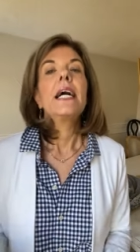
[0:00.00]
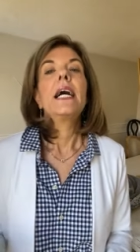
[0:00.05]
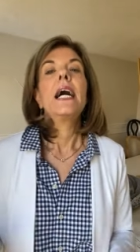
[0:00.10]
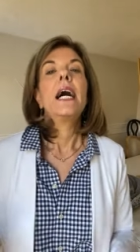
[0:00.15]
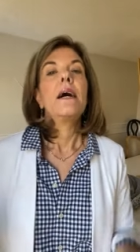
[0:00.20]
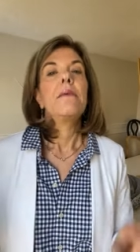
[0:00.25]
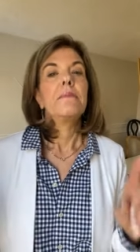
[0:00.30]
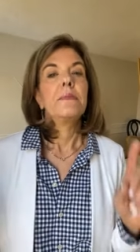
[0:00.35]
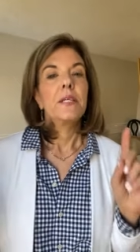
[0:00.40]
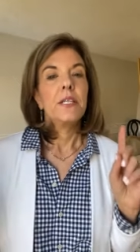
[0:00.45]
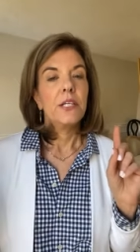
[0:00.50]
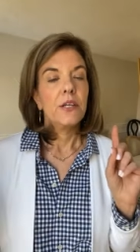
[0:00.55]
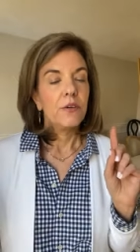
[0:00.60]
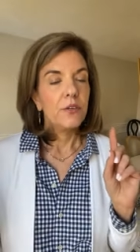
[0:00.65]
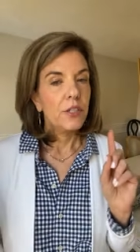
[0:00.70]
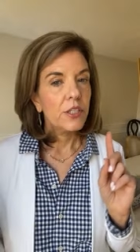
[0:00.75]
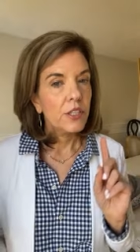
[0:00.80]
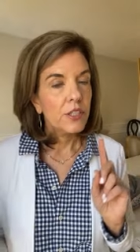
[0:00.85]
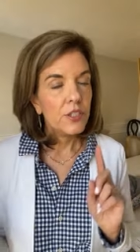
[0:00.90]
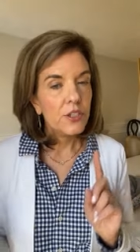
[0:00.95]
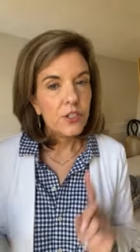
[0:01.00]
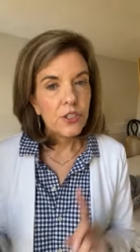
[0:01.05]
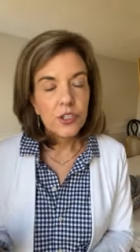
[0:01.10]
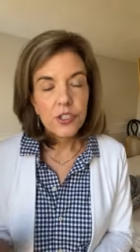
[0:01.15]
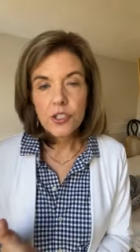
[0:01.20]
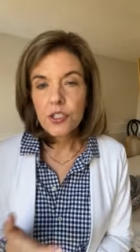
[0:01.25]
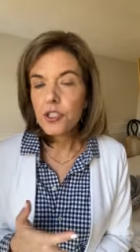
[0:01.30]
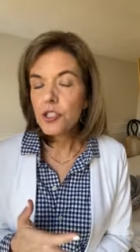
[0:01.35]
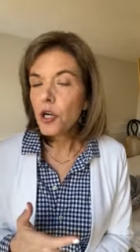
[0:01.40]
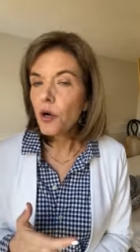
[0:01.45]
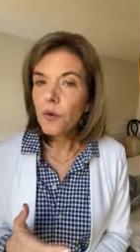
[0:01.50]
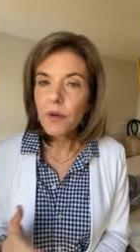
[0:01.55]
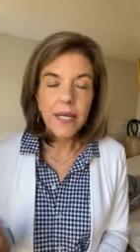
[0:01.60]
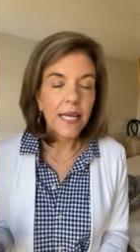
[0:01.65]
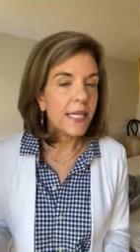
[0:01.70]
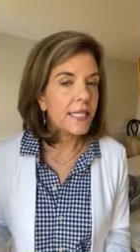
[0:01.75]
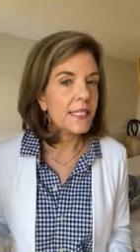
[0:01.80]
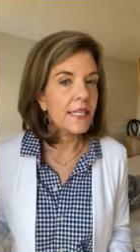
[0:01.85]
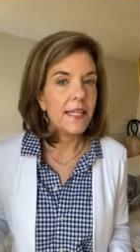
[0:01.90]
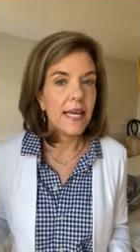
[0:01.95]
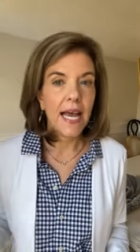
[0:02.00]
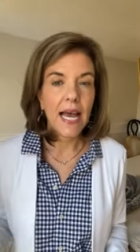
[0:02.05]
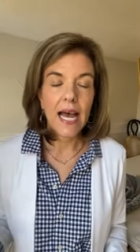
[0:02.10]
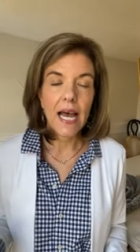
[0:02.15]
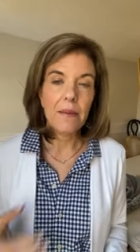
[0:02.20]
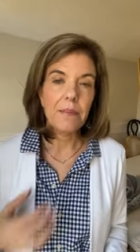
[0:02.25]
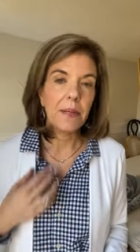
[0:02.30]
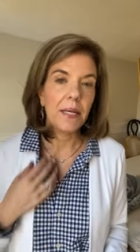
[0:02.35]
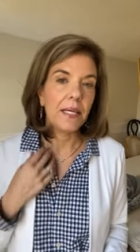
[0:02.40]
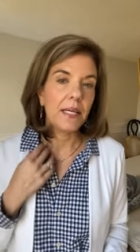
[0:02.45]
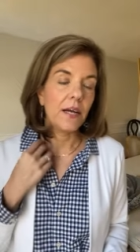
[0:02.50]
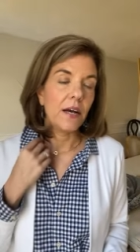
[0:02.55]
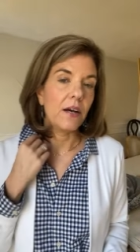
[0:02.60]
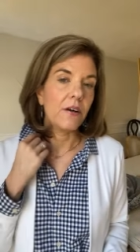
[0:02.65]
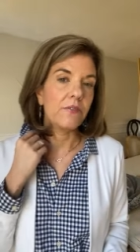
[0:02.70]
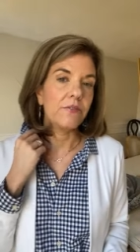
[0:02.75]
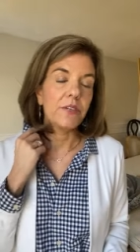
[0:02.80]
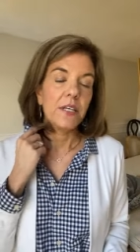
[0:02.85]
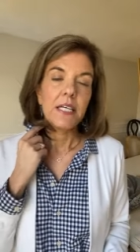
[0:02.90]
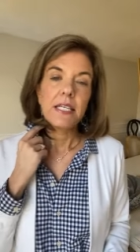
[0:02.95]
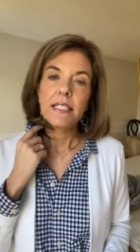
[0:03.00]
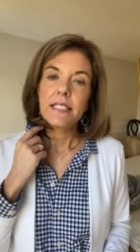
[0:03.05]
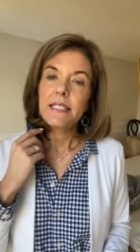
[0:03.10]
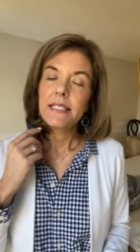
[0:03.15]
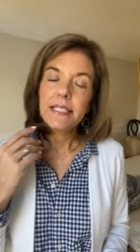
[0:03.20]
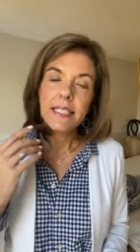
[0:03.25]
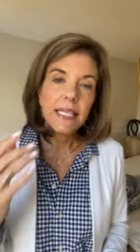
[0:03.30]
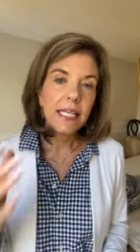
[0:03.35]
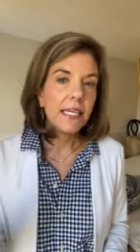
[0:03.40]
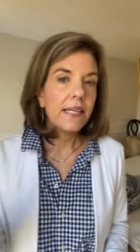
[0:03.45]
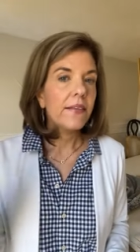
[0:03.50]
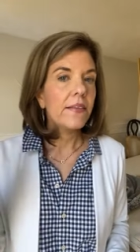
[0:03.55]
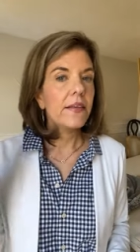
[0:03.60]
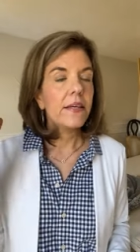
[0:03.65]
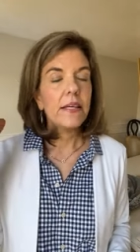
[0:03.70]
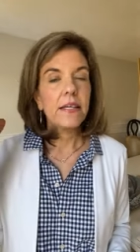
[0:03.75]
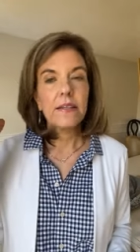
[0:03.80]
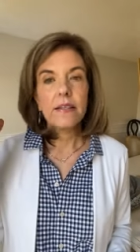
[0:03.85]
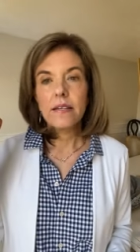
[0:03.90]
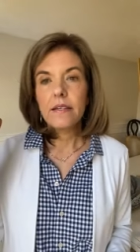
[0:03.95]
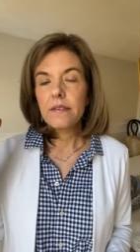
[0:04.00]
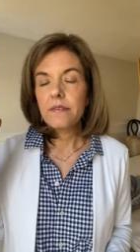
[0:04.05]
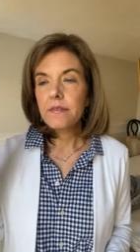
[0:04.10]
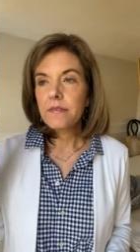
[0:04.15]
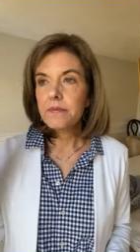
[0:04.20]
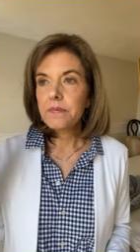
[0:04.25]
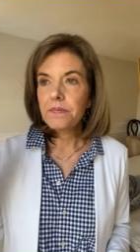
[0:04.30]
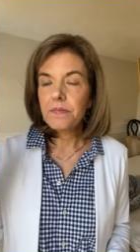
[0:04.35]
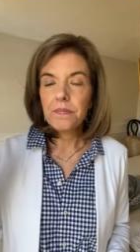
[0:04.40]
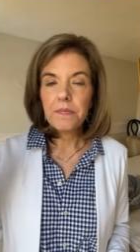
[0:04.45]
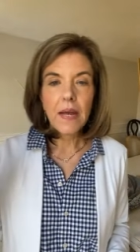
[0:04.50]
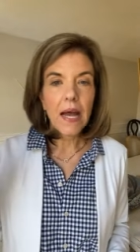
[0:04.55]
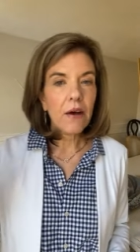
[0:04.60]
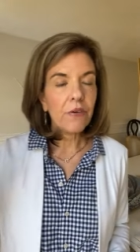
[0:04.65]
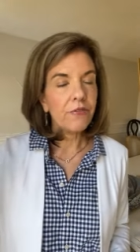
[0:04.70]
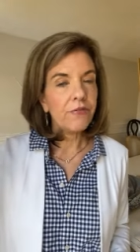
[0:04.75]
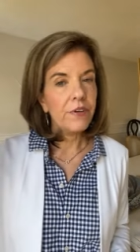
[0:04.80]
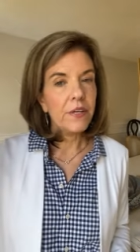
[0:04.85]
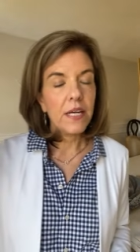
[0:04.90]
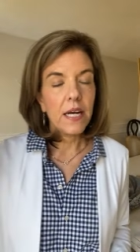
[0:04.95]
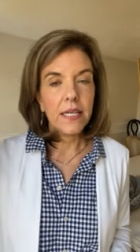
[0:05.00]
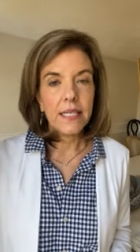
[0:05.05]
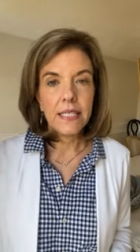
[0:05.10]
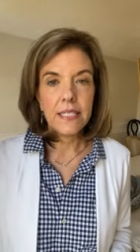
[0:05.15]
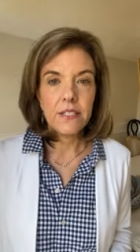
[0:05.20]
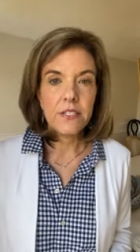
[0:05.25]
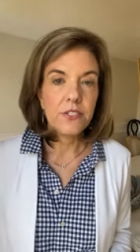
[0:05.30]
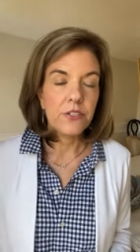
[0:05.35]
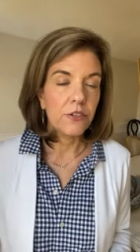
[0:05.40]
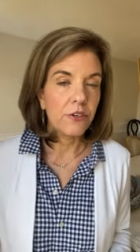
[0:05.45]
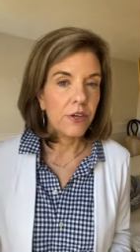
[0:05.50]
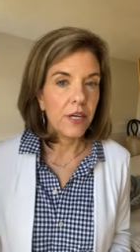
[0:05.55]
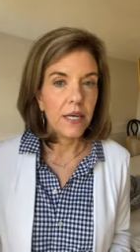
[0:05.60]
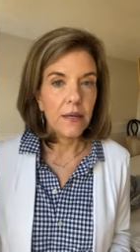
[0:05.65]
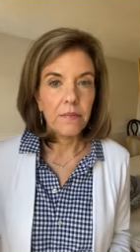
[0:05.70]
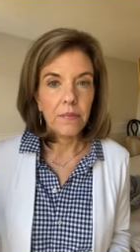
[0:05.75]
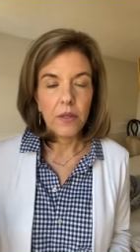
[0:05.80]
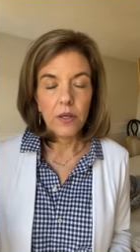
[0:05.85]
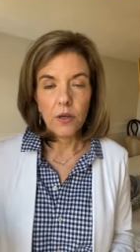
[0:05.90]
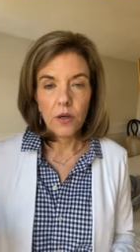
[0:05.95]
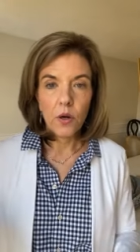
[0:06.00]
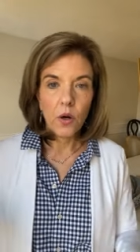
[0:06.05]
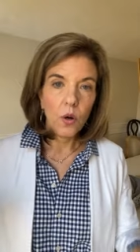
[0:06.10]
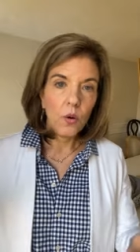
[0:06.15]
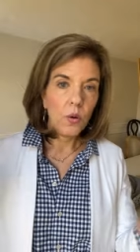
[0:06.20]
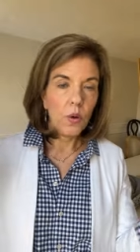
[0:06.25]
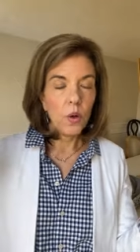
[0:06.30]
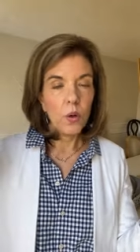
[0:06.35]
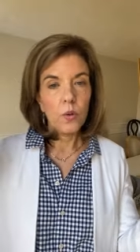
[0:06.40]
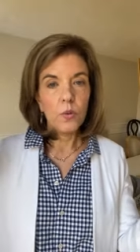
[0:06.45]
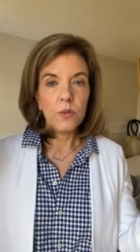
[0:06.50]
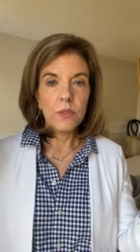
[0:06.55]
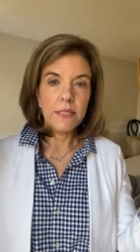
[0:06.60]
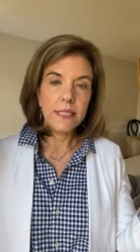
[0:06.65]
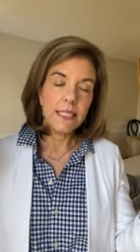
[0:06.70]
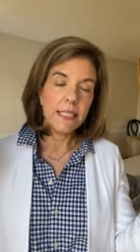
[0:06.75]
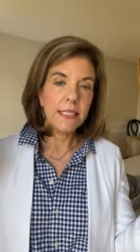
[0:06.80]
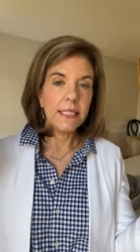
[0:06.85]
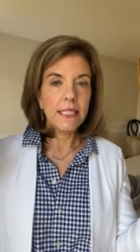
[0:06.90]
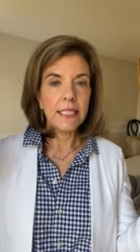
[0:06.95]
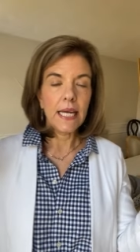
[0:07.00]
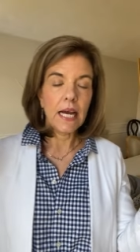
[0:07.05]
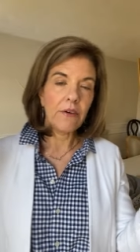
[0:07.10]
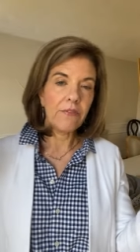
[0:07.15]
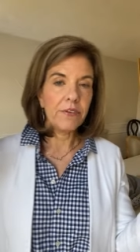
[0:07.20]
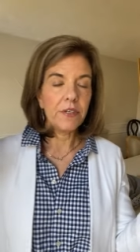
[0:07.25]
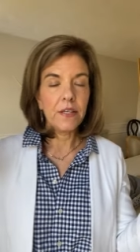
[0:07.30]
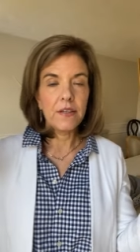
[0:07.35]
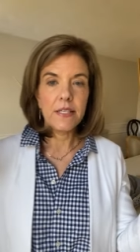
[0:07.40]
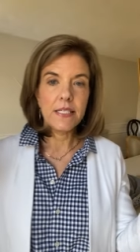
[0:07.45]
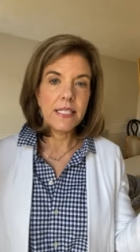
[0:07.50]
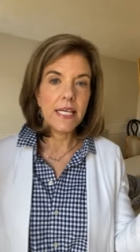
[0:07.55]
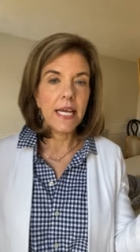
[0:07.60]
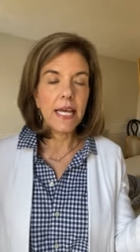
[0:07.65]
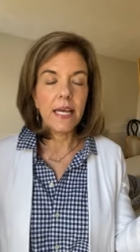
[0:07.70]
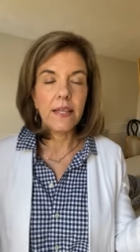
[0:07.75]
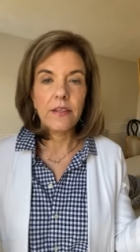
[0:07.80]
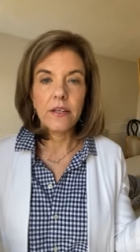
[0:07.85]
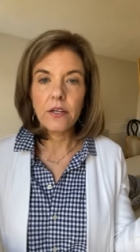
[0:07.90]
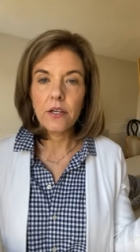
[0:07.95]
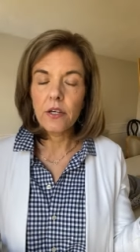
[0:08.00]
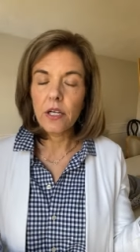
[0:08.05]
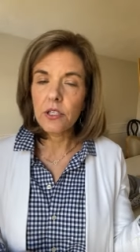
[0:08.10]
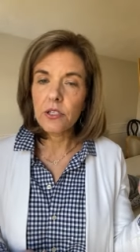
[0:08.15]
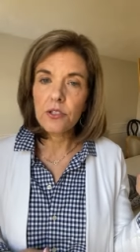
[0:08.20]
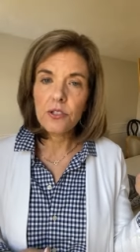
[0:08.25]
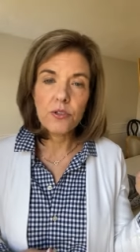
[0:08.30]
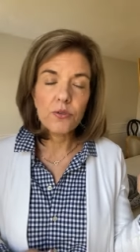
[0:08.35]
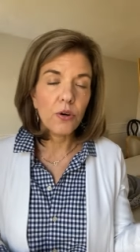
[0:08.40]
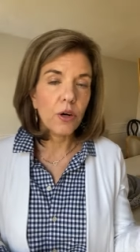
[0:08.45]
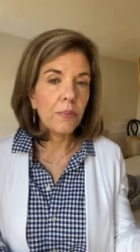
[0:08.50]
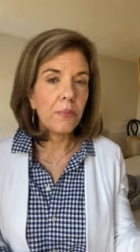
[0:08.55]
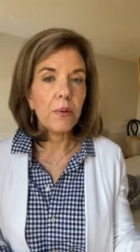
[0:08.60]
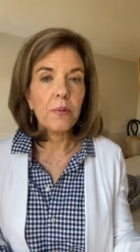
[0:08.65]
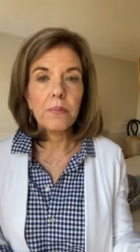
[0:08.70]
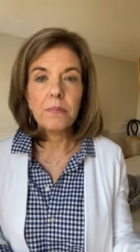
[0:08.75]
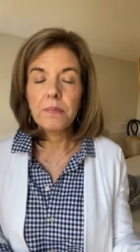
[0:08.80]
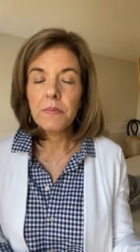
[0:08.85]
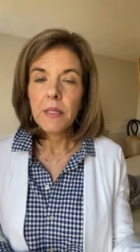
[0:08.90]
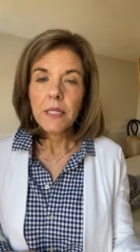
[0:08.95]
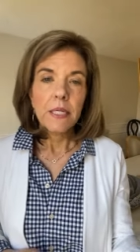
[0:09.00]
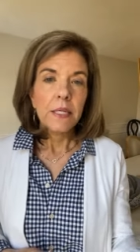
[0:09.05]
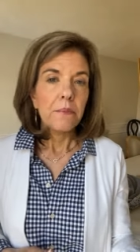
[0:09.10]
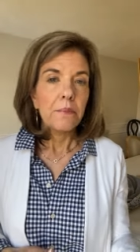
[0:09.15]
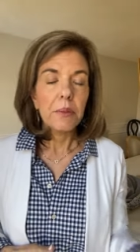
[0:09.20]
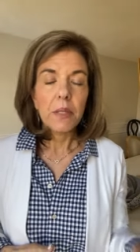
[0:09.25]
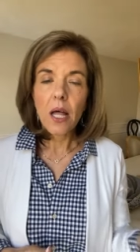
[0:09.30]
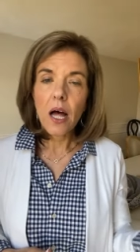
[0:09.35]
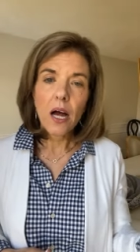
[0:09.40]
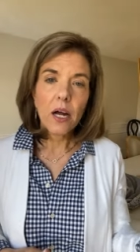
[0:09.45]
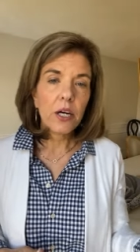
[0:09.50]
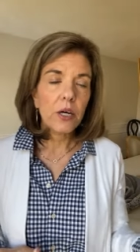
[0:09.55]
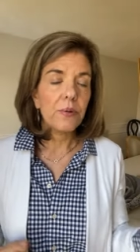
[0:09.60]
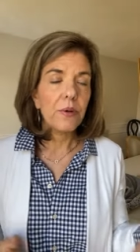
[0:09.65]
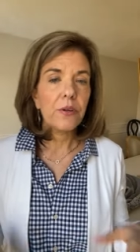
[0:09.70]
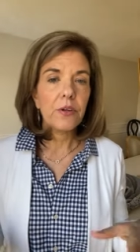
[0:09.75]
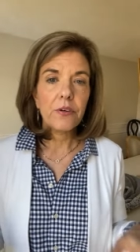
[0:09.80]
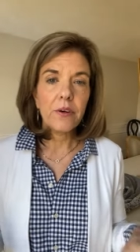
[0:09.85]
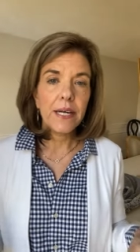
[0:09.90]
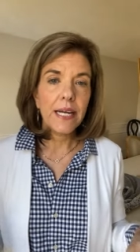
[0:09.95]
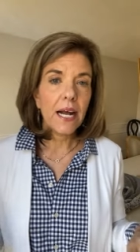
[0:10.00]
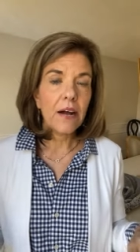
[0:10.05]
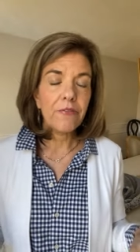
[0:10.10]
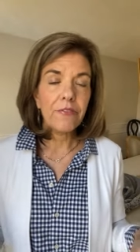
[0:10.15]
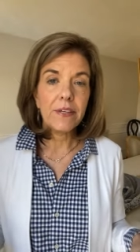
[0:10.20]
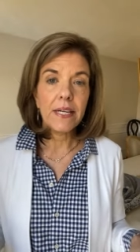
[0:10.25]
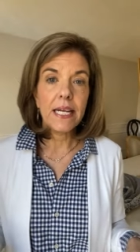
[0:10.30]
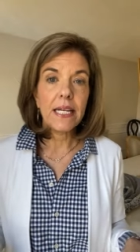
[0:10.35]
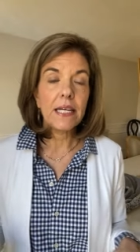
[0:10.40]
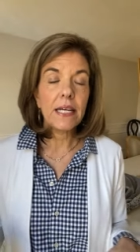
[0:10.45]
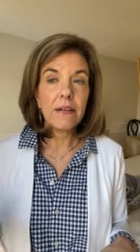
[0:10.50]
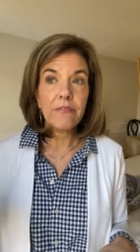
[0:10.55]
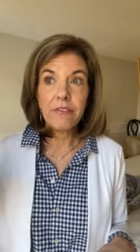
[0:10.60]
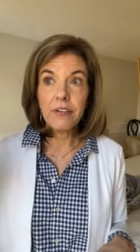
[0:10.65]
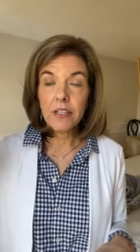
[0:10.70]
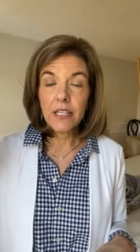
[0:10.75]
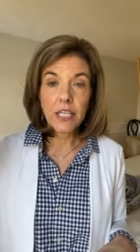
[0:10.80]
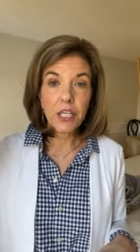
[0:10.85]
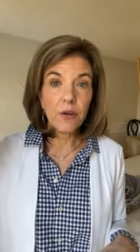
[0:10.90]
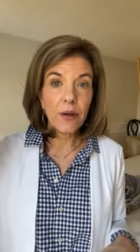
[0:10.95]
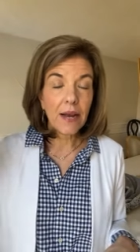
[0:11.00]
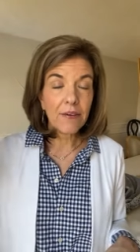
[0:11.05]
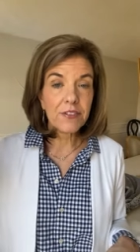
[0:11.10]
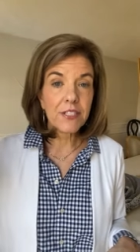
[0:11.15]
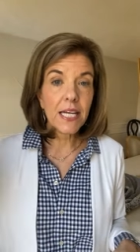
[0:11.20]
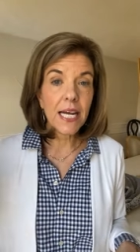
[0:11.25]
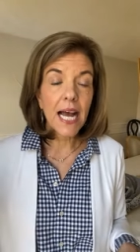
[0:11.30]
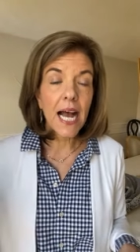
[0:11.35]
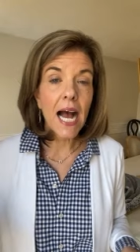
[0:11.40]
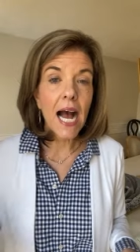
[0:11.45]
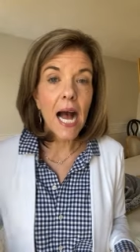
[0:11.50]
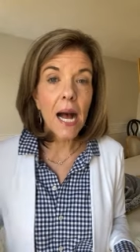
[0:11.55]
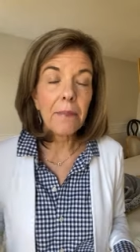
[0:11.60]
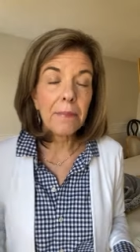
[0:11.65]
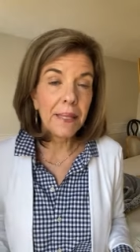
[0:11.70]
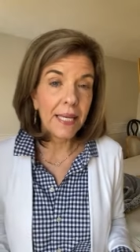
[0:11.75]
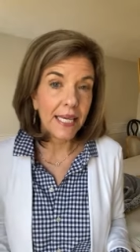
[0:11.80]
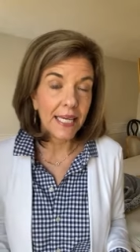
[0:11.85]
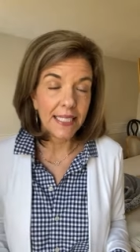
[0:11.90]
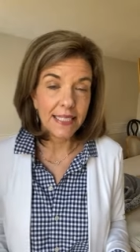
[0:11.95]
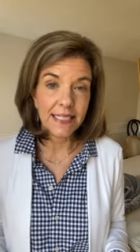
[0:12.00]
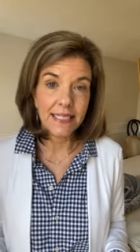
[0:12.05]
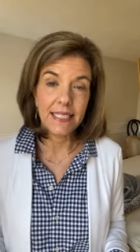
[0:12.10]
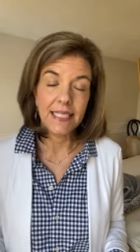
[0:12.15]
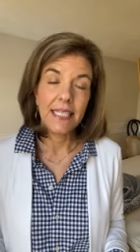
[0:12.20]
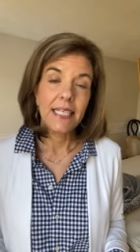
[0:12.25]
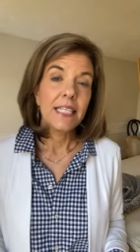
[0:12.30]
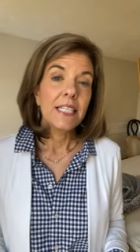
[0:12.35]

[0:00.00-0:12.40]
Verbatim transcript: Um, you know, you don't get into the habit of seeing the the outfit on Instagram, the OOTD outfit of the day, the adorable blogger with her great outfit, and feeling like you have to copy it.